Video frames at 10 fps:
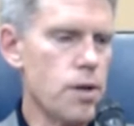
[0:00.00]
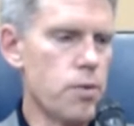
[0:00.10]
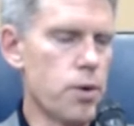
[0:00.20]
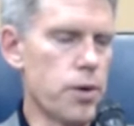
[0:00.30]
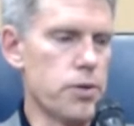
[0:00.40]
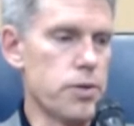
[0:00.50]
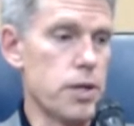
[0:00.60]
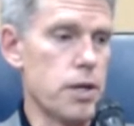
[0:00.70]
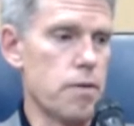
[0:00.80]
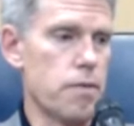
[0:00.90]

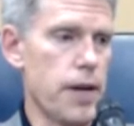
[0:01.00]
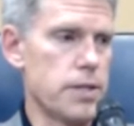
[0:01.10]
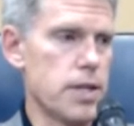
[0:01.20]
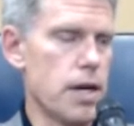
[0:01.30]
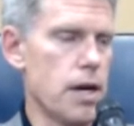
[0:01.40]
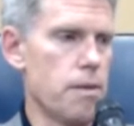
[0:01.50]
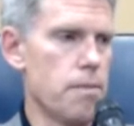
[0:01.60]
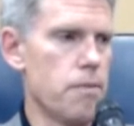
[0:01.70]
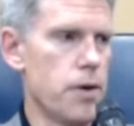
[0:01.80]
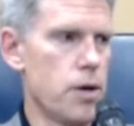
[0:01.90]

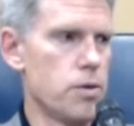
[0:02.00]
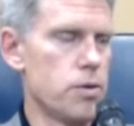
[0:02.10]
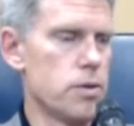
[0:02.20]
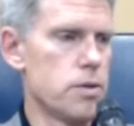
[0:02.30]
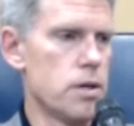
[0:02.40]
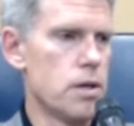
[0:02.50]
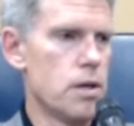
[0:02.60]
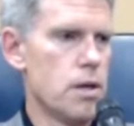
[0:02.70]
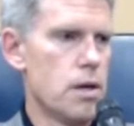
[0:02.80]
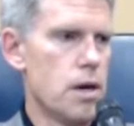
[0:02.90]
FaceTime, phones,
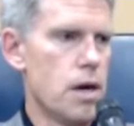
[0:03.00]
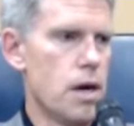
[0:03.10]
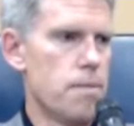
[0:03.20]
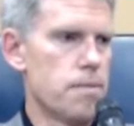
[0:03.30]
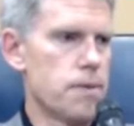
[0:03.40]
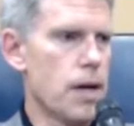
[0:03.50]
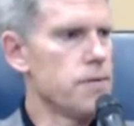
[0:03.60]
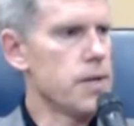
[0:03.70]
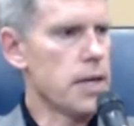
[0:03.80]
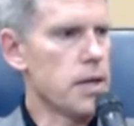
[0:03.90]
kind
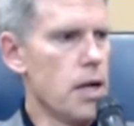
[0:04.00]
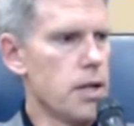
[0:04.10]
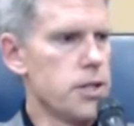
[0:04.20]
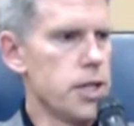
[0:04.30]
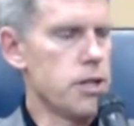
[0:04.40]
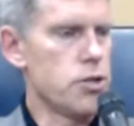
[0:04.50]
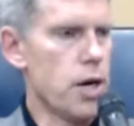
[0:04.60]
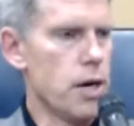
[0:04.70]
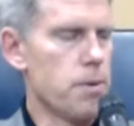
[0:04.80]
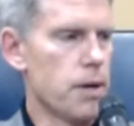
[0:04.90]
of technology to
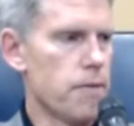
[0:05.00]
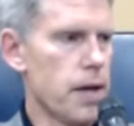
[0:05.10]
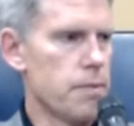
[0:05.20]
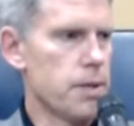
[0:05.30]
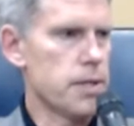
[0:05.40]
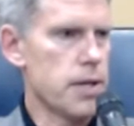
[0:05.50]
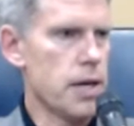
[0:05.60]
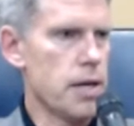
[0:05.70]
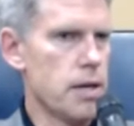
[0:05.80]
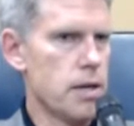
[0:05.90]
try to bring families
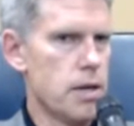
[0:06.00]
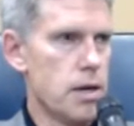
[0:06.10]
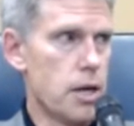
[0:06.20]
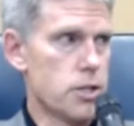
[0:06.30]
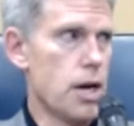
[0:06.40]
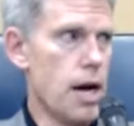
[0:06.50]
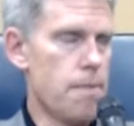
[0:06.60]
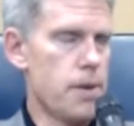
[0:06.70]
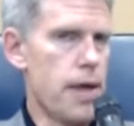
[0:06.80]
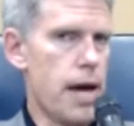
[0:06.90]
in. On
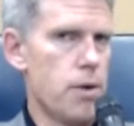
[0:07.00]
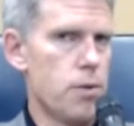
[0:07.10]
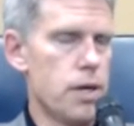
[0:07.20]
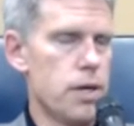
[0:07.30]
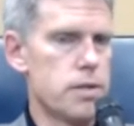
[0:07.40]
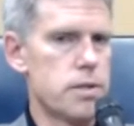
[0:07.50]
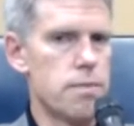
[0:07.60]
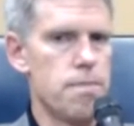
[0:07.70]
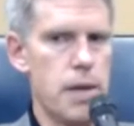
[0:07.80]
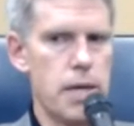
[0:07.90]
top of that was
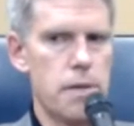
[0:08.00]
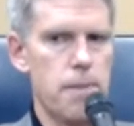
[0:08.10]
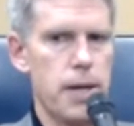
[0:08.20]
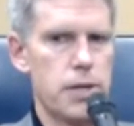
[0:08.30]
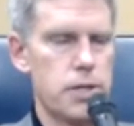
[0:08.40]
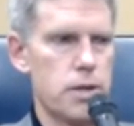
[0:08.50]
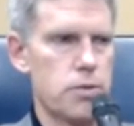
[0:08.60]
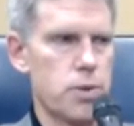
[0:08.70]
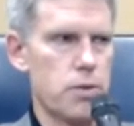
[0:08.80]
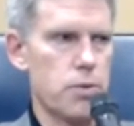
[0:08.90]
many of the patients I was
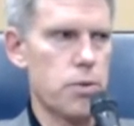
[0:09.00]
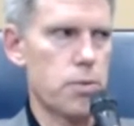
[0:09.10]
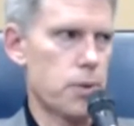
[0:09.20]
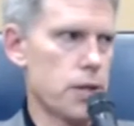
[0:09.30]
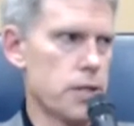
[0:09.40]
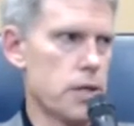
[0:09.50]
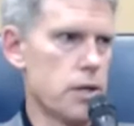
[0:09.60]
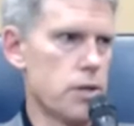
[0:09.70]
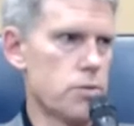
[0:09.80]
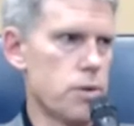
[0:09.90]
working with were
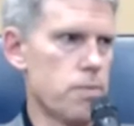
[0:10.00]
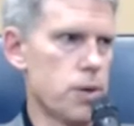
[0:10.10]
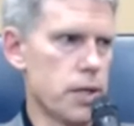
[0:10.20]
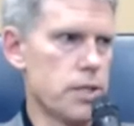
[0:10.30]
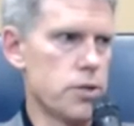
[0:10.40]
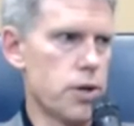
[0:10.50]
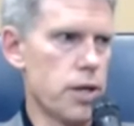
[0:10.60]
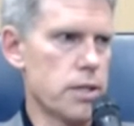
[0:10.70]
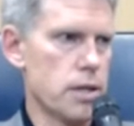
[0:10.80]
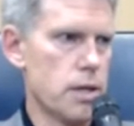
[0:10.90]
prisoners with pretty
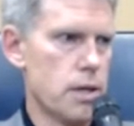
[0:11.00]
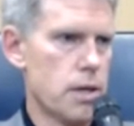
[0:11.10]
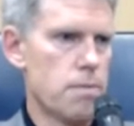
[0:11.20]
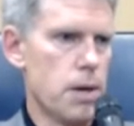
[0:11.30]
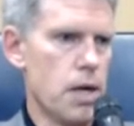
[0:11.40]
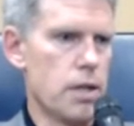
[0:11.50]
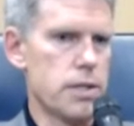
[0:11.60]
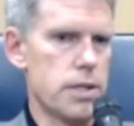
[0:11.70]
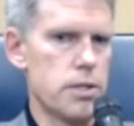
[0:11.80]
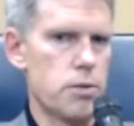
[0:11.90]
strict
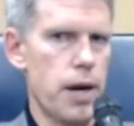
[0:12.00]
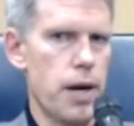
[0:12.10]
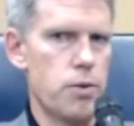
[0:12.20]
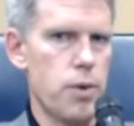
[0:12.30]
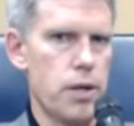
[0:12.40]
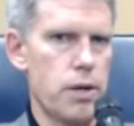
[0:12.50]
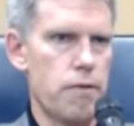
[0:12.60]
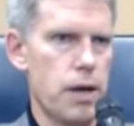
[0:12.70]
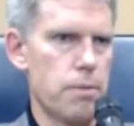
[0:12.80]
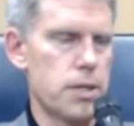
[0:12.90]
policies around whether
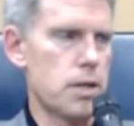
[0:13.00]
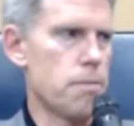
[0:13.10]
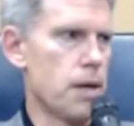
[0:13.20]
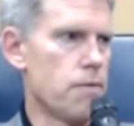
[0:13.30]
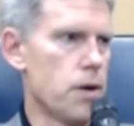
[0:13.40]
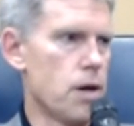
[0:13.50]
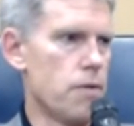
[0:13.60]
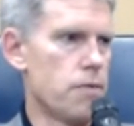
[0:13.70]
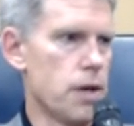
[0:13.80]
families could be involved.